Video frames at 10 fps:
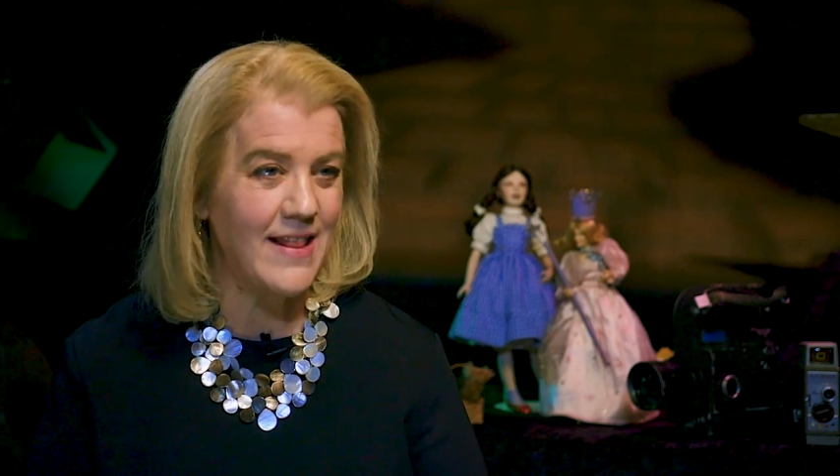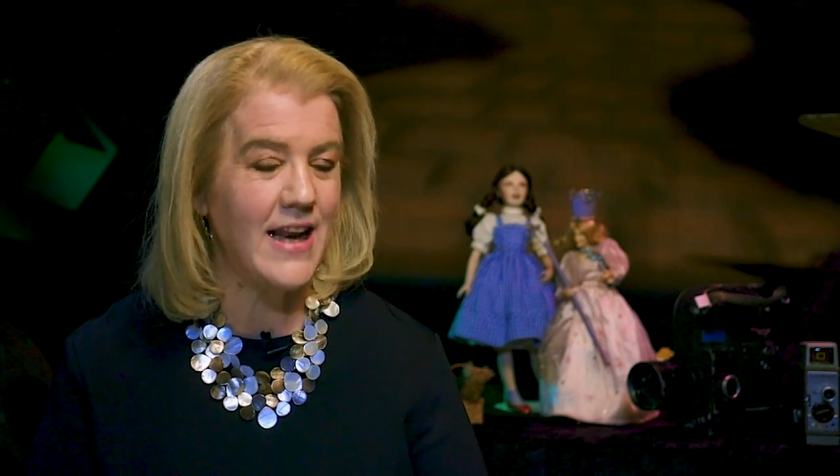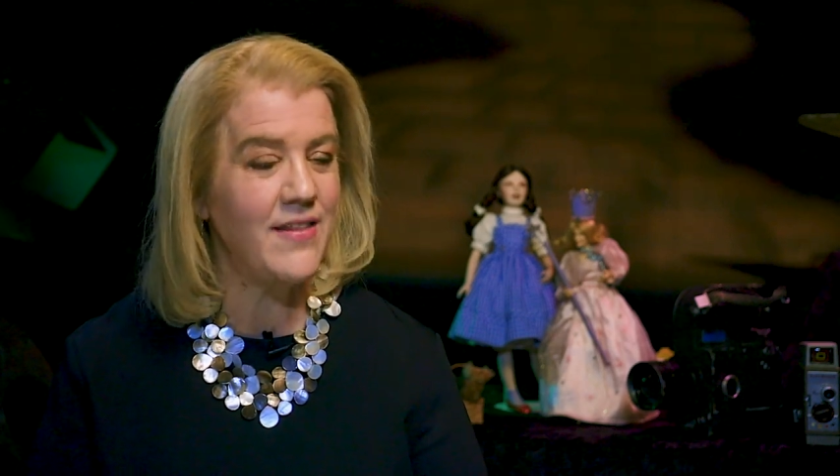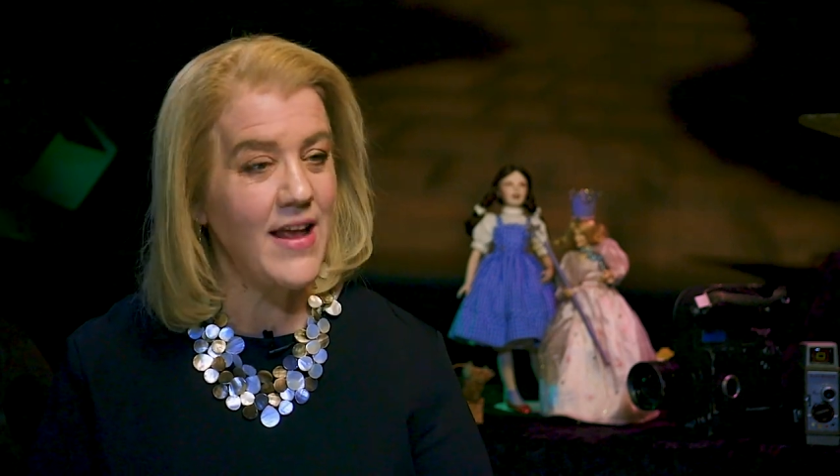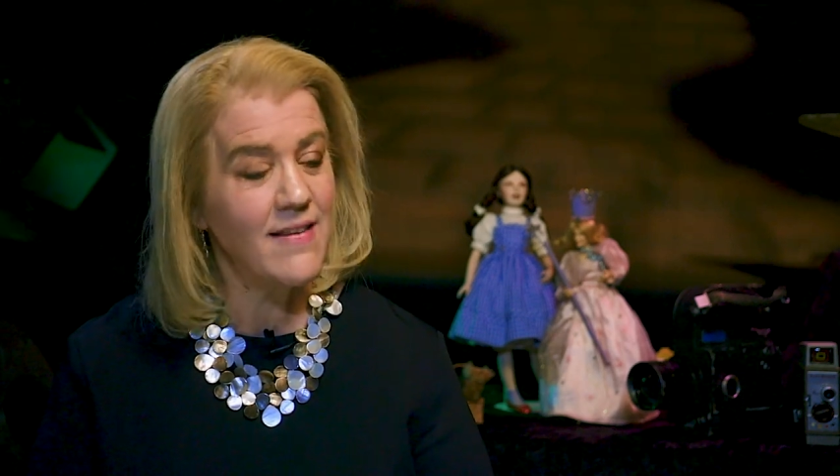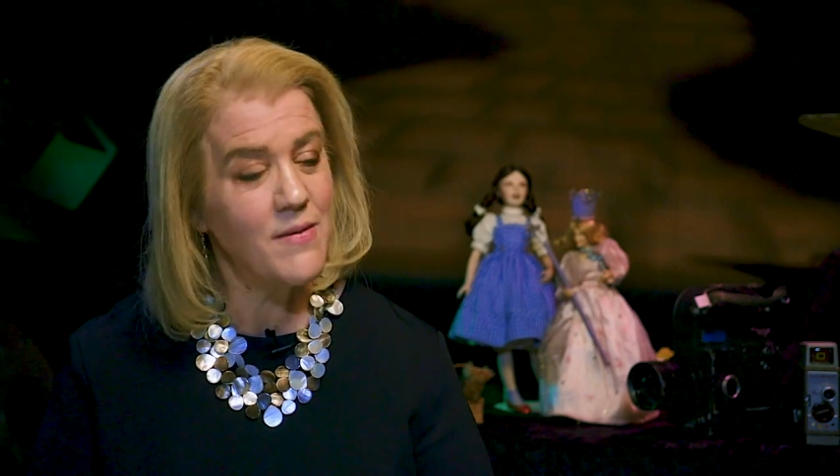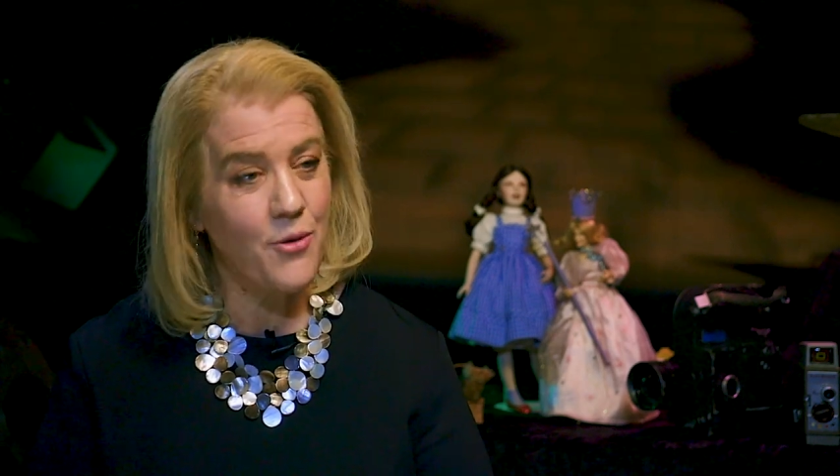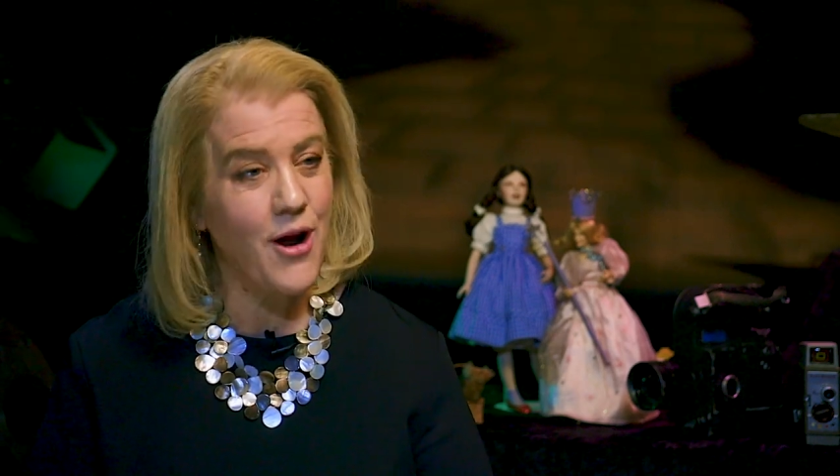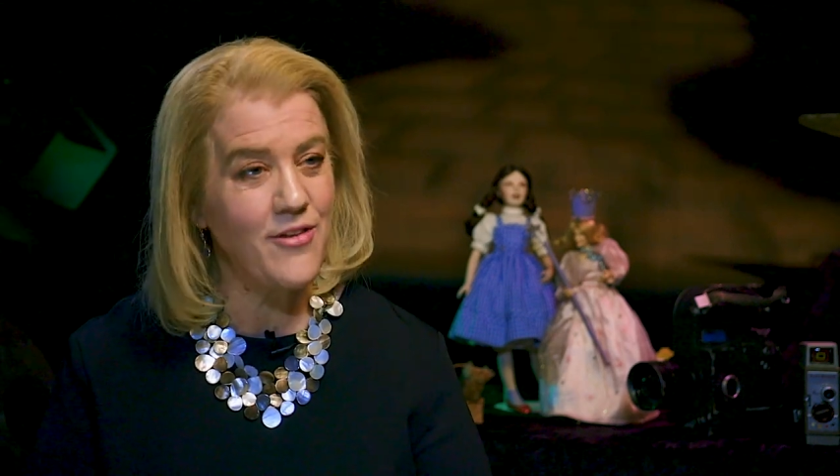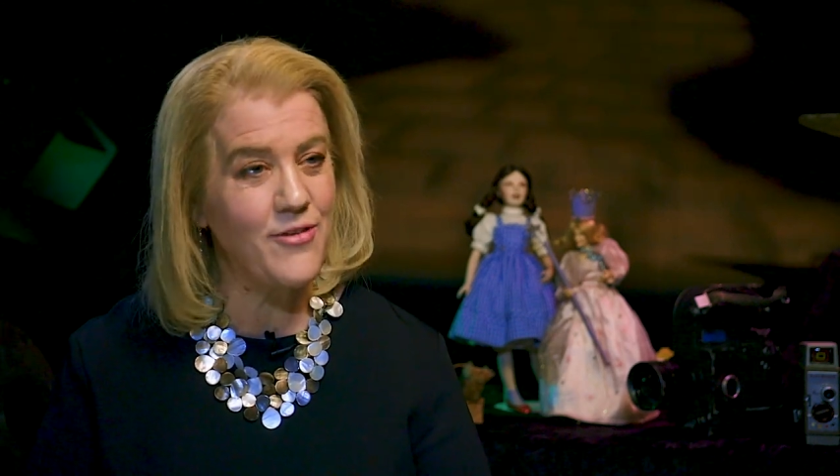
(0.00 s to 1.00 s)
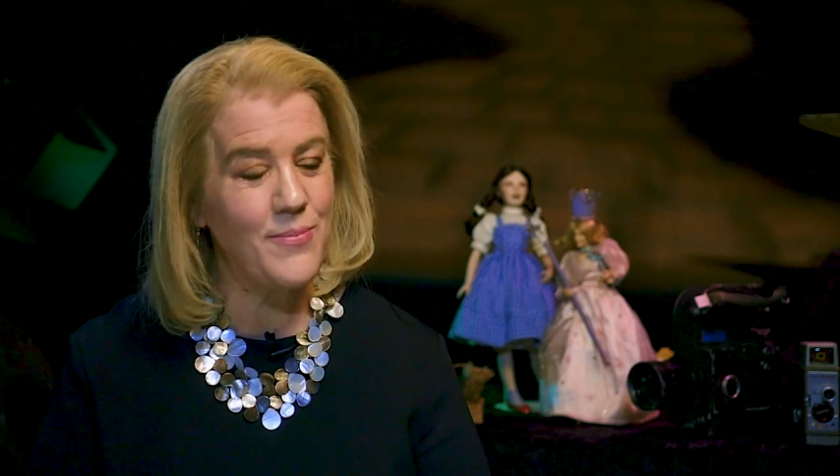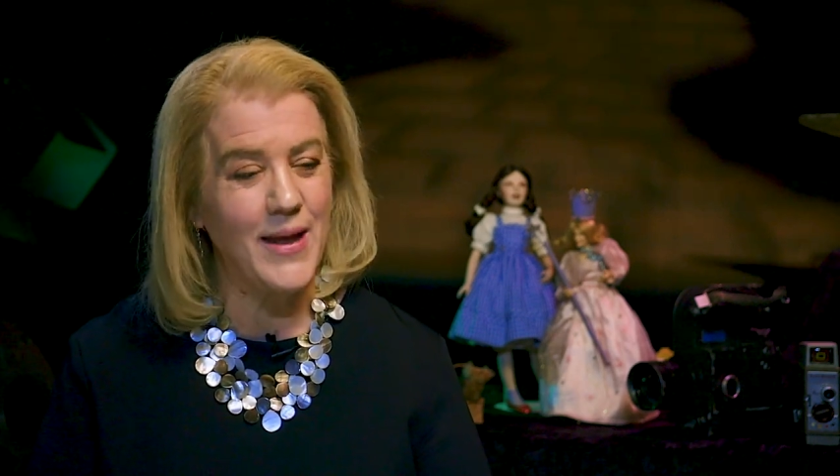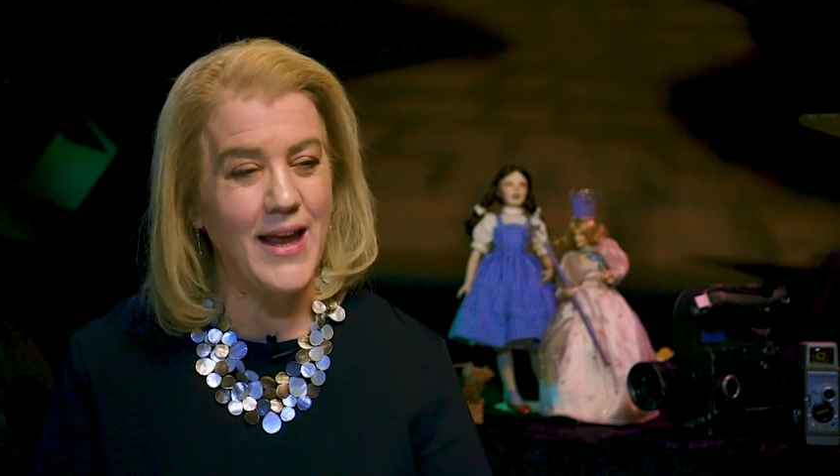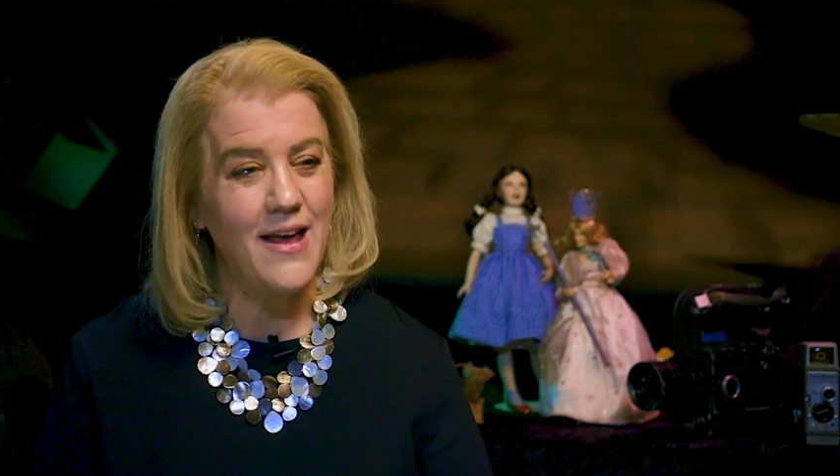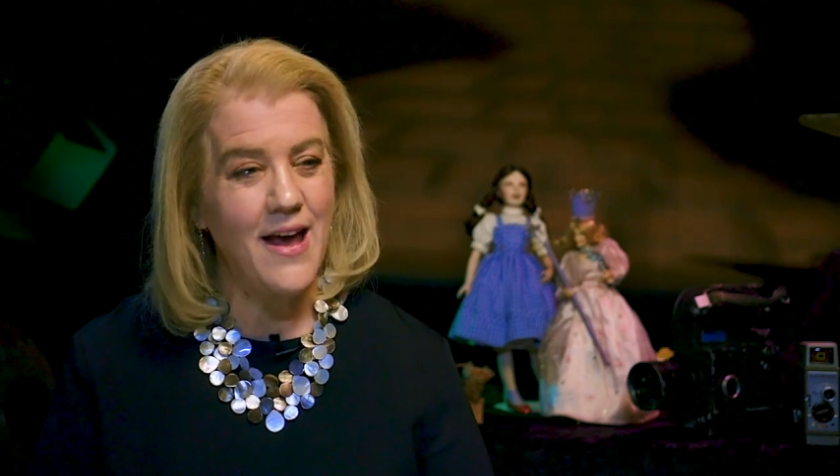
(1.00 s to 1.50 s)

that, and that surprised me.